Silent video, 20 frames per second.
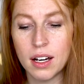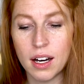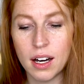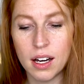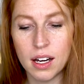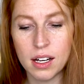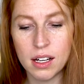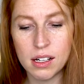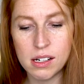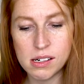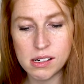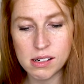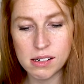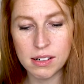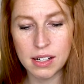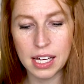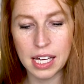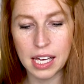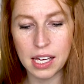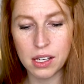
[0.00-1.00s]
Oh,
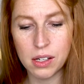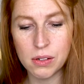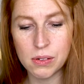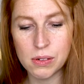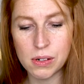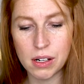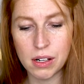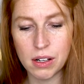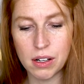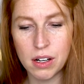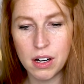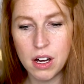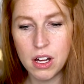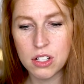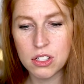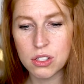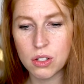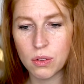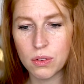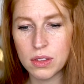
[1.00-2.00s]
okay, cool.
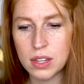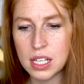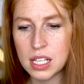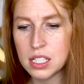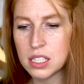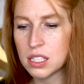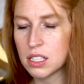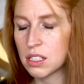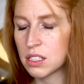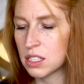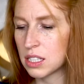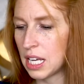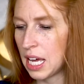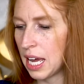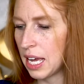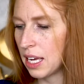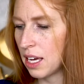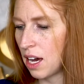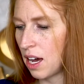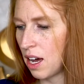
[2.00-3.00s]
So this looks
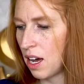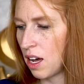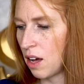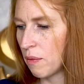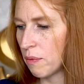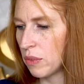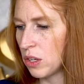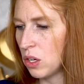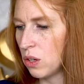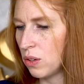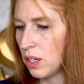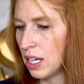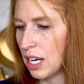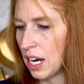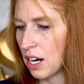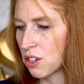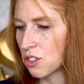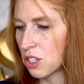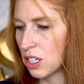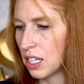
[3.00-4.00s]
like you can
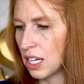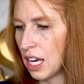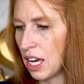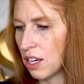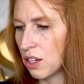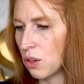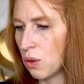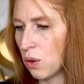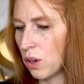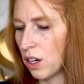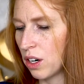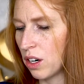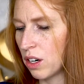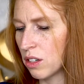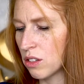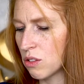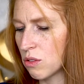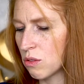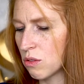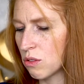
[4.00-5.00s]
actually get
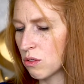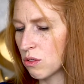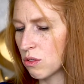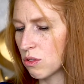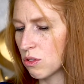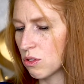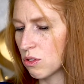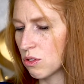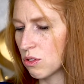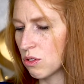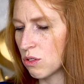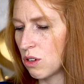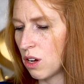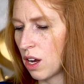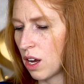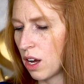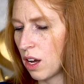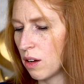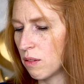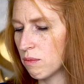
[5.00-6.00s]
your
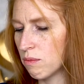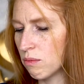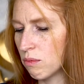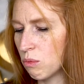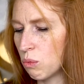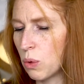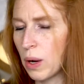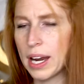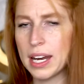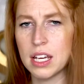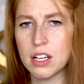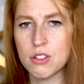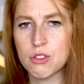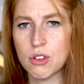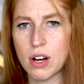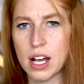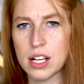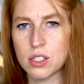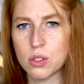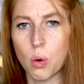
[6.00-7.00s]
wedding
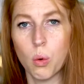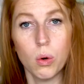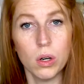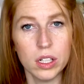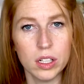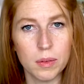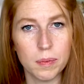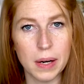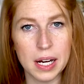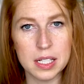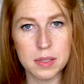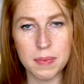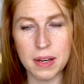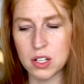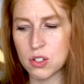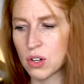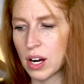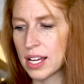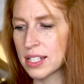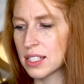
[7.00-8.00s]
dress or your
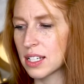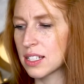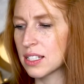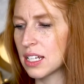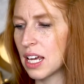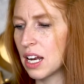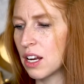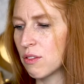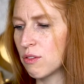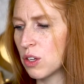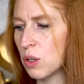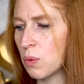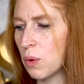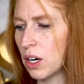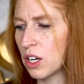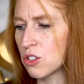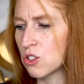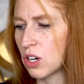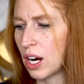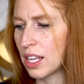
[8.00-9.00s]
bridesmaid dresses, and if you
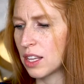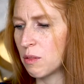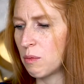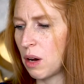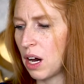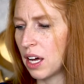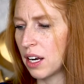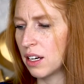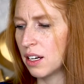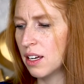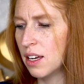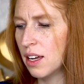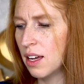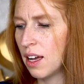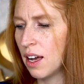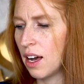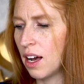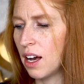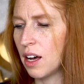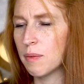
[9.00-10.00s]
want to try them on
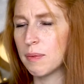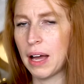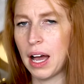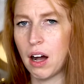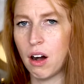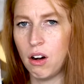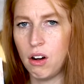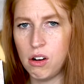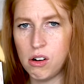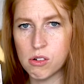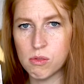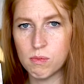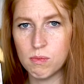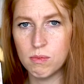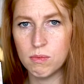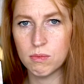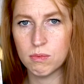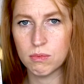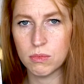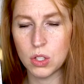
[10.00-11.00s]
at
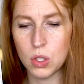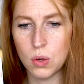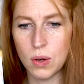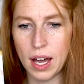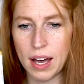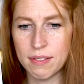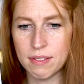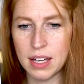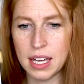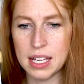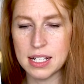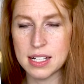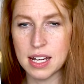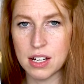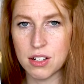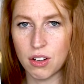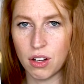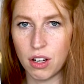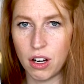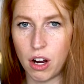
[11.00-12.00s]
home, you have a
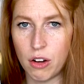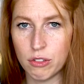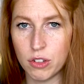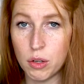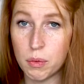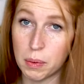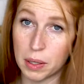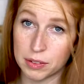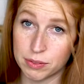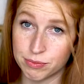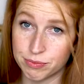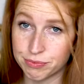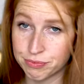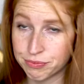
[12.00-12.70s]
$10 off coupon.